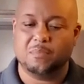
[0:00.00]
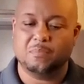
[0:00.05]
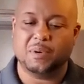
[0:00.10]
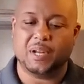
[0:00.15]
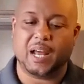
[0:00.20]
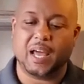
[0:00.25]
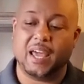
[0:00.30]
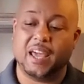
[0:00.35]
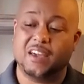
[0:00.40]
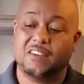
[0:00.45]

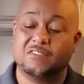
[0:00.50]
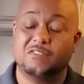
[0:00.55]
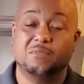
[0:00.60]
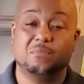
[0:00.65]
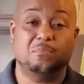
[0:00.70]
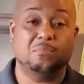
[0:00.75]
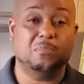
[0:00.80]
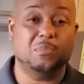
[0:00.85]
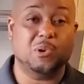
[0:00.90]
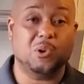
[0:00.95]
but I have
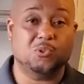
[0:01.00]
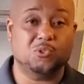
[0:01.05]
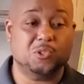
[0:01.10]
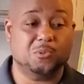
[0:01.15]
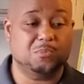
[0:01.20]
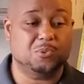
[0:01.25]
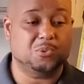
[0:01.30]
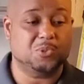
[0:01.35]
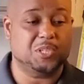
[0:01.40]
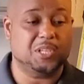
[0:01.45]

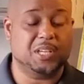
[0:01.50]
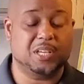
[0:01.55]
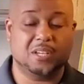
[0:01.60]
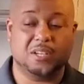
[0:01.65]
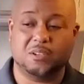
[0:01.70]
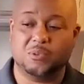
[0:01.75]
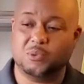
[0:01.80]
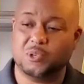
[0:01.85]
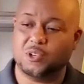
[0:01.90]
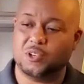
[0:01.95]
multiples
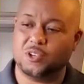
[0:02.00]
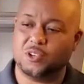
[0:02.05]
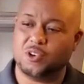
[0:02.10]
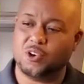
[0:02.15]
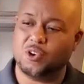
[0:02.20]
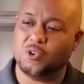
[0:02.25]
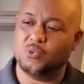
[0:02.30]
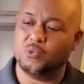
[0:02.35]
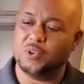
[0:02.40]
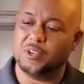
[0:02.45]
here. We're going to
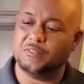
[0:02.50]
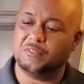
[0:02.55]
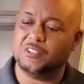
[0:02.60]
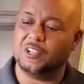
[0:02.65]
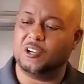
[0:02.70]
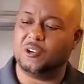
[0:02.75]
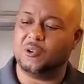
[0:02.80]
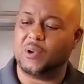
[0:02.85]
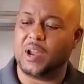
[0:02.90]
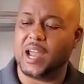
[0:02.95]
go with the
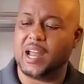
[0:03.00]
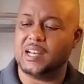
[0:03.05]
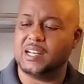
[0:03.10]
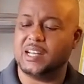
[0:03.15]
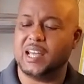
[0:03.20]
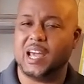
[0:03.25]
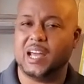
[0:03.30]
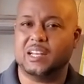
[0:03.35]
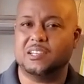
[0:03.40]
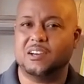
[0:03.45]

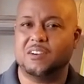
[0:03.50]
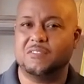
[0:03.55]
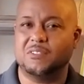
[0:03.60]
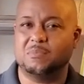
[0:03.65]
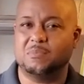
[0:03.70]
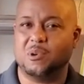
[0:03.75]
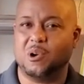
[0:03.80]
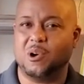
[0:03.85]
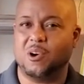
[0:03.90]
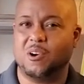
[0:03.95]
granddaddy of
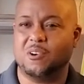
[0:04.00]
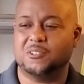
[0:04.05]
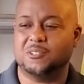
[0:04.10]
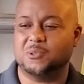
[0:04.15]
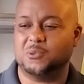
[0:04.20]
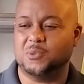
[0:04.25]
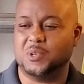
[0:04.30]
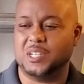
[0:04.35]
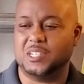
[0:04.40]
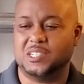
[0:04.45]
them all,
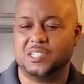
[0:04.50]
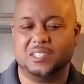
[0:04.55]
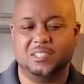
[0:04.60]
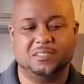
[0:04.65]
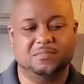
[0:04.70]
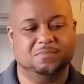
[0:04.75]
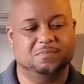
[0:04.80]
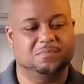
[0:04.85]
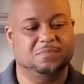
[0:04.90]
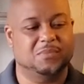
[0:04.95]
the rigid,
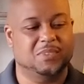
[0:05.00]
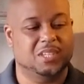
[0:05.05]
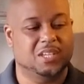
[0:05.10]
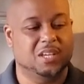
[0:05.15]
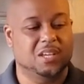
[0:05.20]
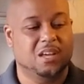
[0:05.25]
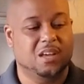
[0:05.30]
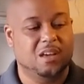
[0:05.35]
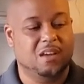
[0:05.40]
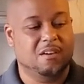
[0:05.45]

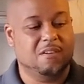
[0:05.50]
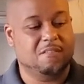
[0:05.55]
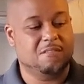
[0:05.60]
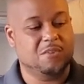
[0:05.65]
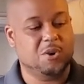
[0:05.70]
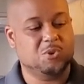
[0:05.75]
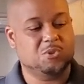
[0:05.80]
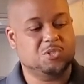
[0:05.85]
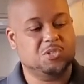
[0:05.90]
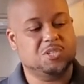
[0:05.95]

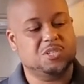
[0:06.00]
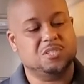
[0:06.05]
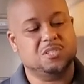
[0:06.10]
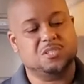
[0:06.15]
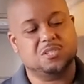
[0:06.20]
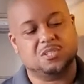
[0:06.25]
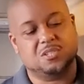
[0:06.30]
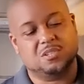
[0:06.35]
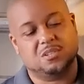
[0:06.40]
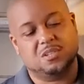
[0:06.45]

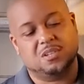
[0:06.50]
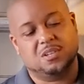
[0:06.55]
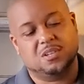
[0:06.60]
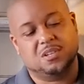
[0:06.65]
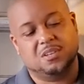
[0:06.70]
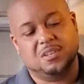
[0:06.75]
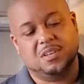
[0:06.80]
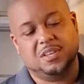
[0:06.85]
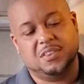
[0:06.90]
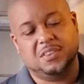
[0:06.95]
versus
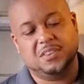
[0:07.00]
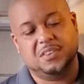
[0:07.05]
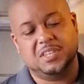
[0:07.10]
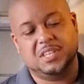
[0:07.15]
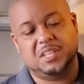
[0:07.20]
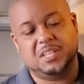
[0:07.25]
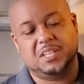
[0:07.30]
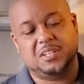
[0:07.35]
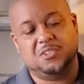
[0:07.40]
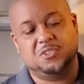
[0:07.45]

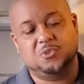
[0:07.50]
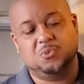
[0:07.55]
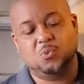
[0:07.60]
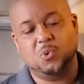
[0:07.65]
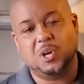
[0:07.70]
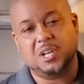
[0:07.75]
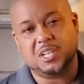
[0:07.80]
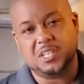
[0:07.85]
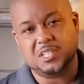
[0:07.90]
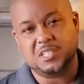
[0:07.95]
the
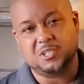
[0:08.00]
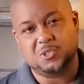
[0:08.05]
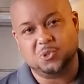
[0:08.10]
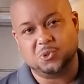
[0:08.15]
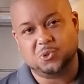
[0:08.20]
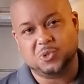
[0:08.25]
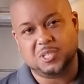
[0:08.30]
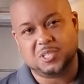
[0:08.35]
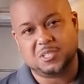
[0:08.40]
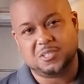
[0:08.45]
one of the
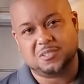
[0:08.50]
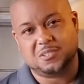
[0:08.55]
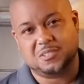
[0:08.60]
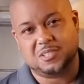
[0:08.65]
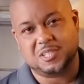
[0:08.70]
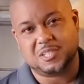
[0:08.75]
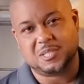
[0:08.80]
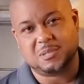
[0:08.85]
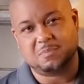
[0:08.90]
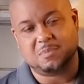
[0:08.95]
newest,
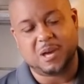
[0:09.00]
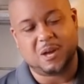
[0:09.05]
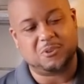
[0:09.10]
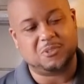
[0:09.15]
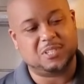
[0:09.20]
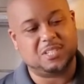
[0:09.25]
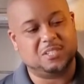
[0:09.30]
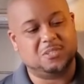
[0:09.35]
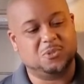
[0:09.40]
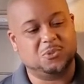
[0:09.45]
just
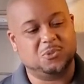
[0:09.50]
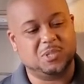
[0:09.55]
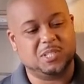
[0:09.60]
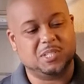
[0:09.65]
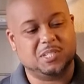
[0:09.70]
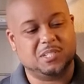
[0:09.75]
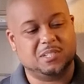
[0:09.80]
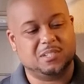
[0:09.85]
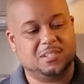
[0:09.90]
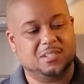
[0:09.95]
about the
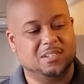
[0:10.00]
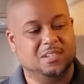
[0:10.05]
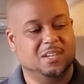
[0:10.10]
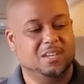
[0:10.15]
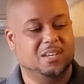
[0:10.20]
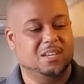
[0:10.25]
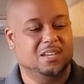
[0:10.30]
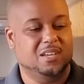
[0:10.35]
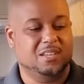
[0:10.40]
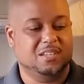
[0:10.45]
newest,
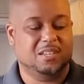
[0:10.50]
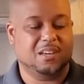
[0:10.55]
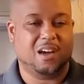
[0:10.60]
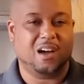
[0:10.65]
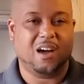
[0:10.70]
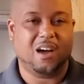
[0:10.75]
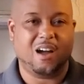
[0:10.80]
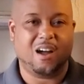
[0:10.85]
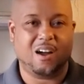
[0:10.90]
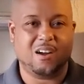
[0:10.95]
the
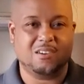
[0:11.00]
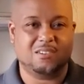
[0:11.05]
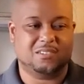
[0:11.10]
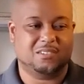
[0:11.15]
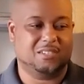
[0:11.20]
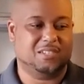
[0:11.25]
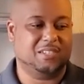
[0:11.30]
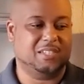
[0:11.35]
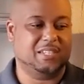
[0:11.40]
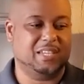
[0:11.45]
Hart
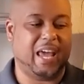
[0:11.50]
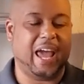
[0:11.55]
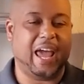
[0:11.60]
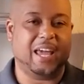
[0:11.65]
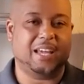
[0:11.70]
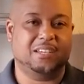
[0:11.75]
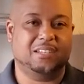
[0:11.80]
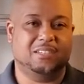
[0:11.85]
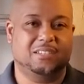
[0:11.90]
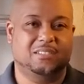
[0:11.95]

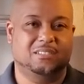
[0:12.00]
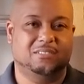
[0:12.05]
Stack